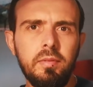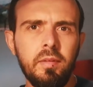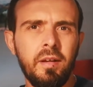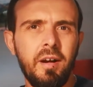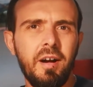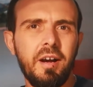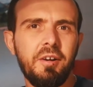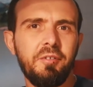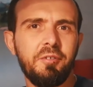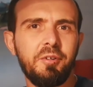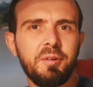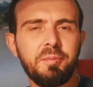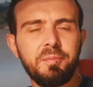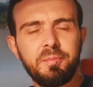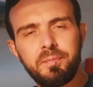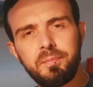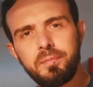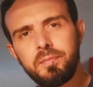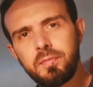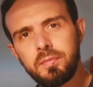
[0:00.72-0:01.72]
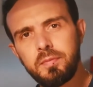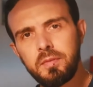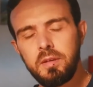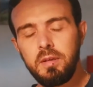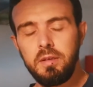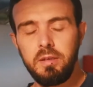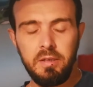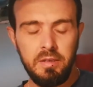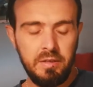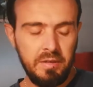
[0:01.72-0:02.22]
Hi everyone.
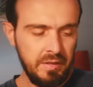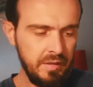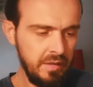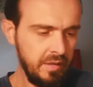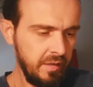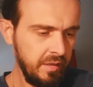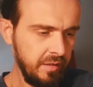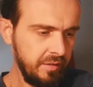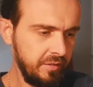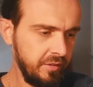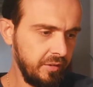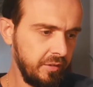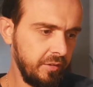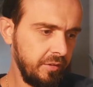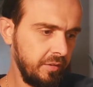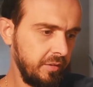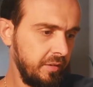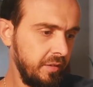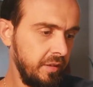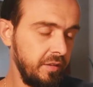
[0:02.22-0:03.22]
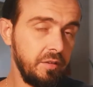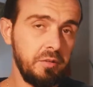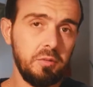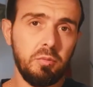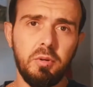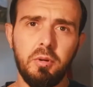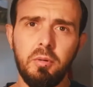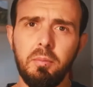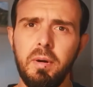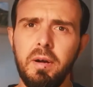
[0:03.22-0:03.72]
So this is
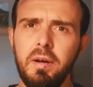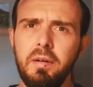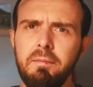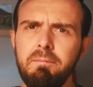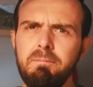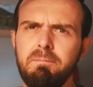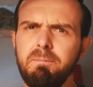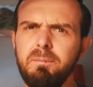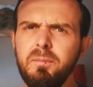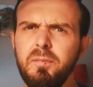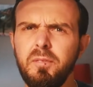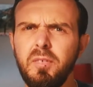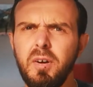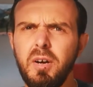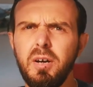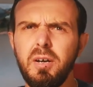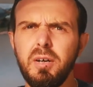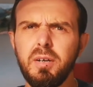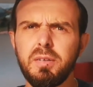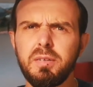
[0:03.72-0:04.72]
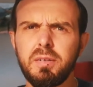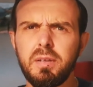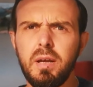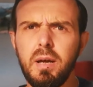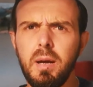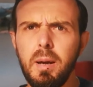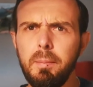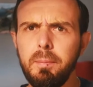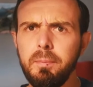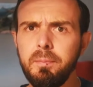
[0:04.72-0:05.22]
one of my first
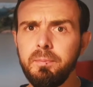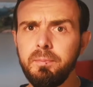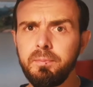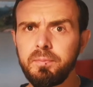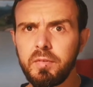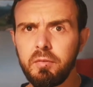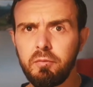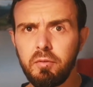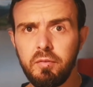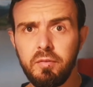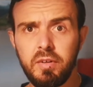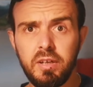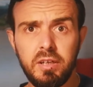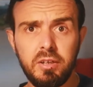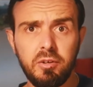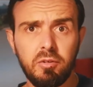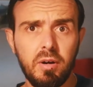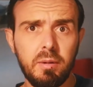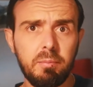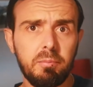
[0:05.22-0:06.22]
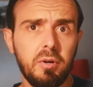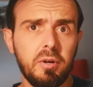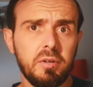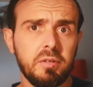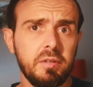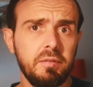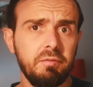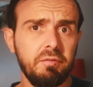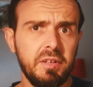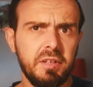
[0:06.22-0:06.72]
revealing or
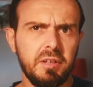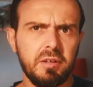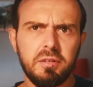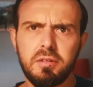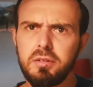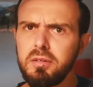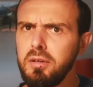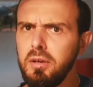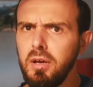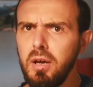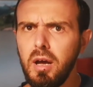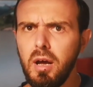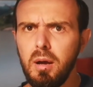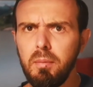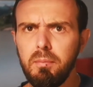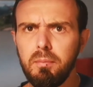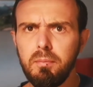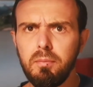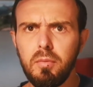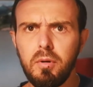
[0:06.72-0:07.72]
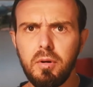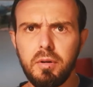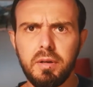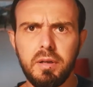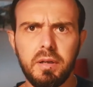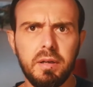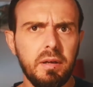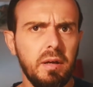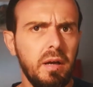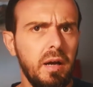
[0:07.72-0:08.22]
unboxing videos on
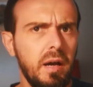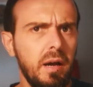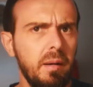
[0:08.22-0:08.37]
here.